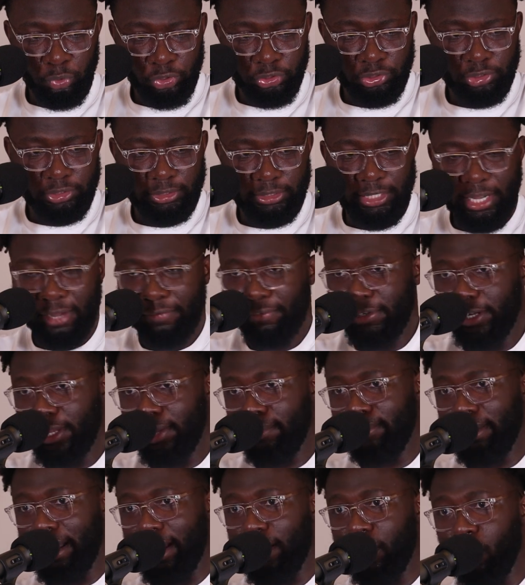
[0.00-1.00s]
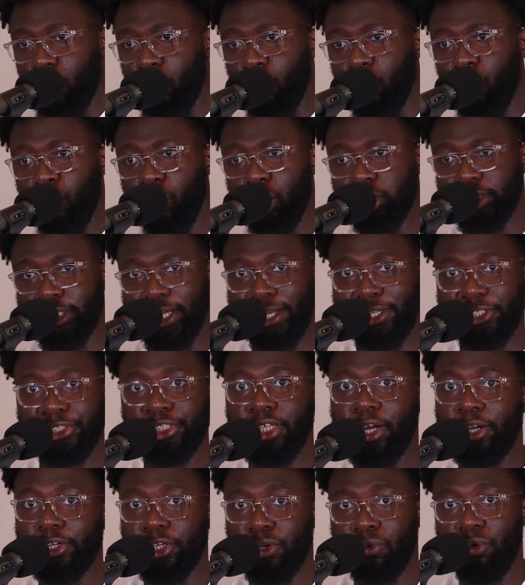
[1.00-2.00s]
was definitely about was
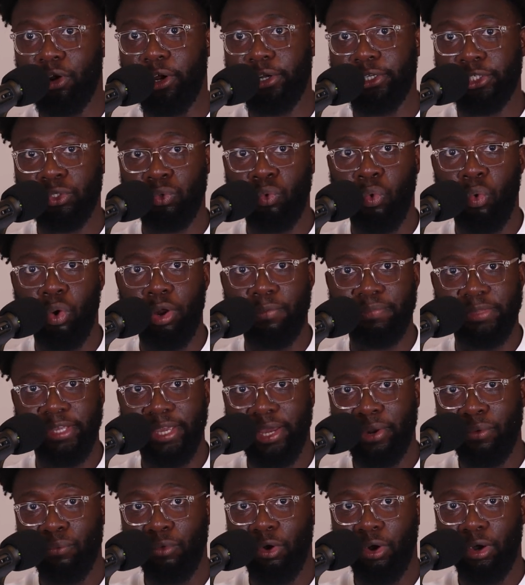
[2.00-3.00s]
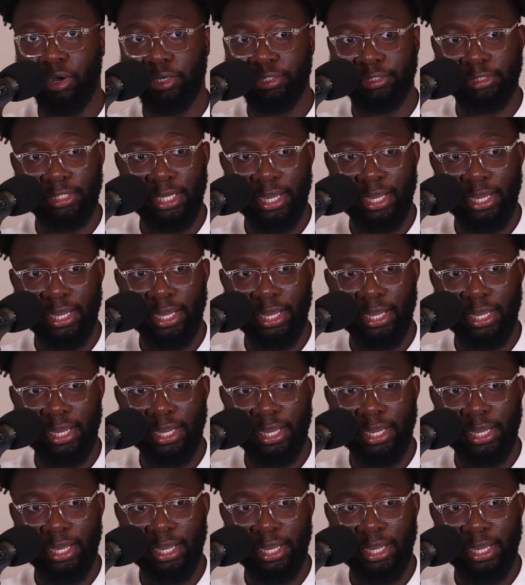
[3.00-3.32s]
Adesanya right to call him the N word,